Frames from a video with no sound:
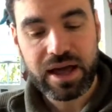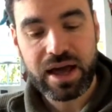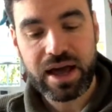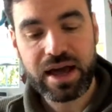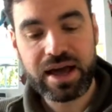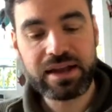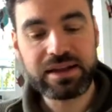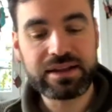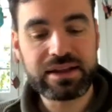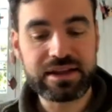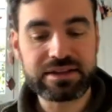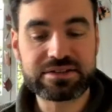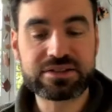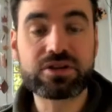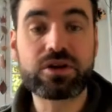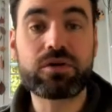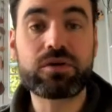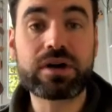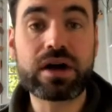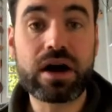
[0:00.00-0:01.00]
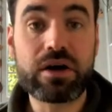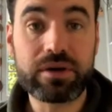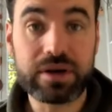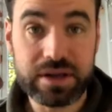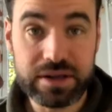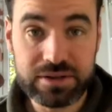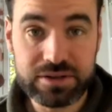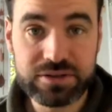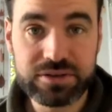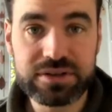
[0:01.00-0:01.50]
And let's go now
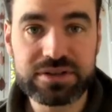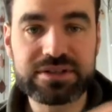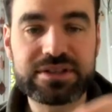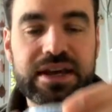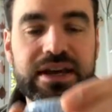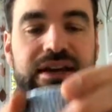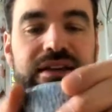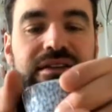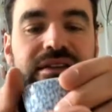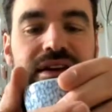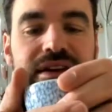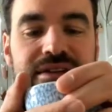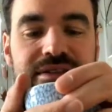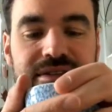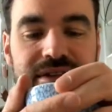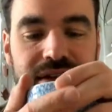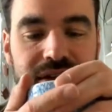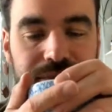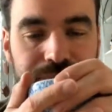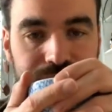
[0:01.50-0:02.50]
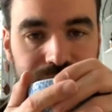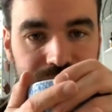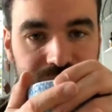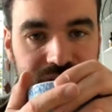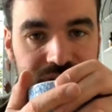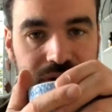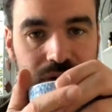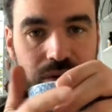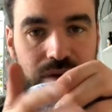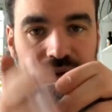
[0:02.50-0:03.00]
into the second tasting.
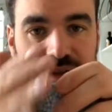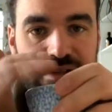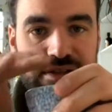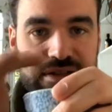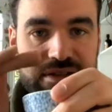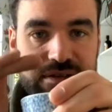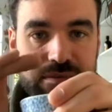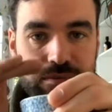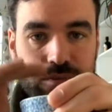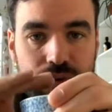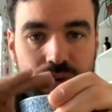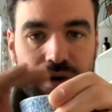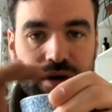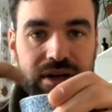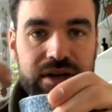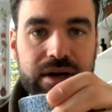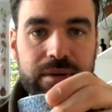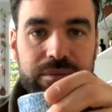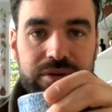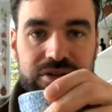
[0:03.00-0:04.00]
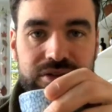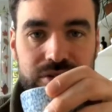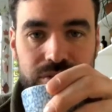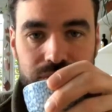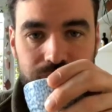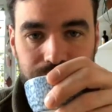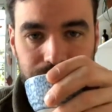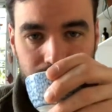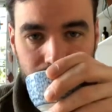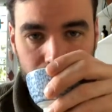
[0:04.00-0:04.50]
So this is brewing number
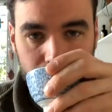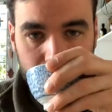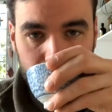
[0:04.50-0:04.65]
2.